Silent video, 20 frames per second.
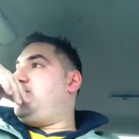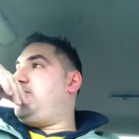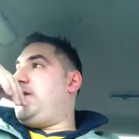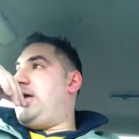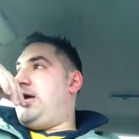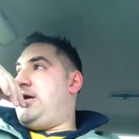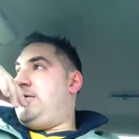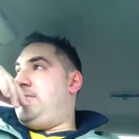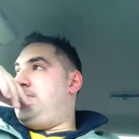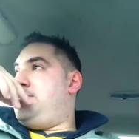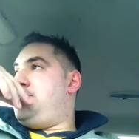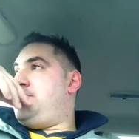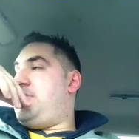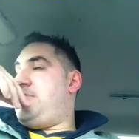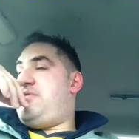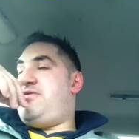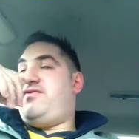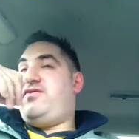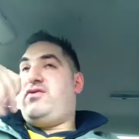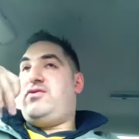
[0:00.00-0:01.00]
Um,
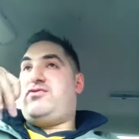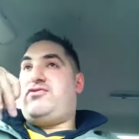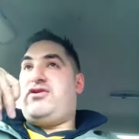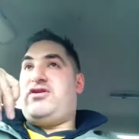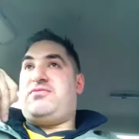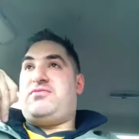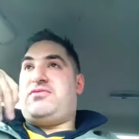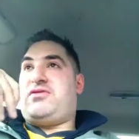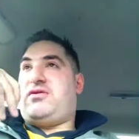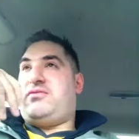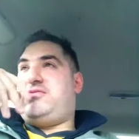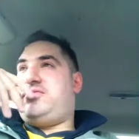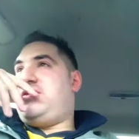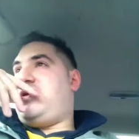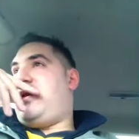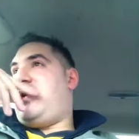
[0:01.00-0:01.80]
but before Christmas, I you